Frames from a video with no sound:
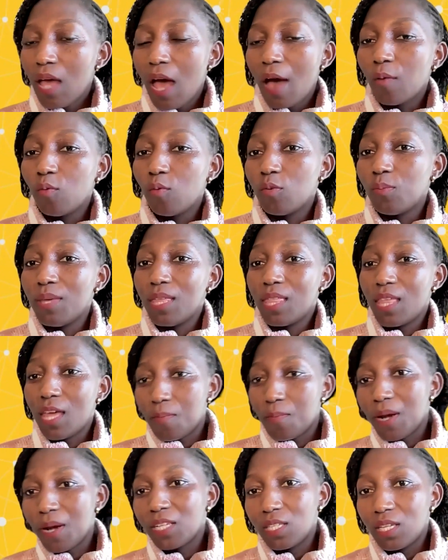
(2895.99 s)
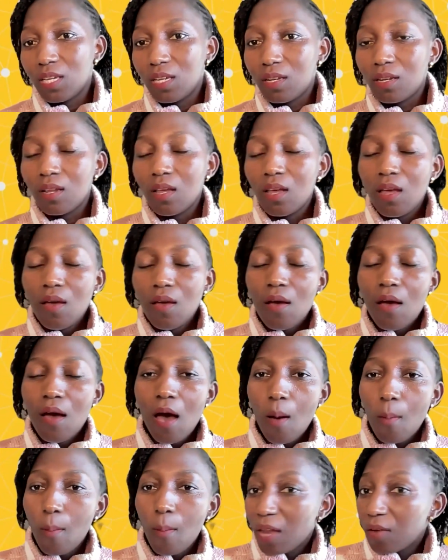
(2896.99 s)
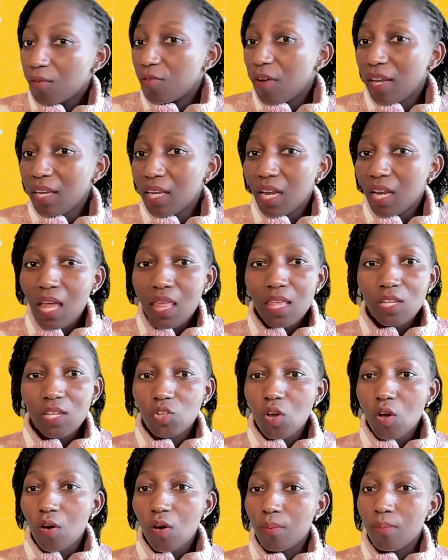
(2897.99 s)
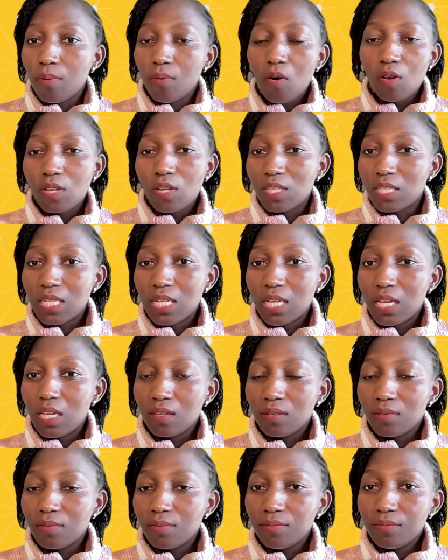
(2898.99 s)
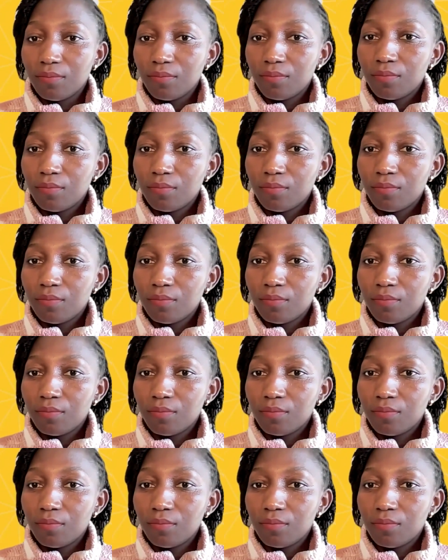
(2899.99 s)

I would be that person, and find another job, honestly.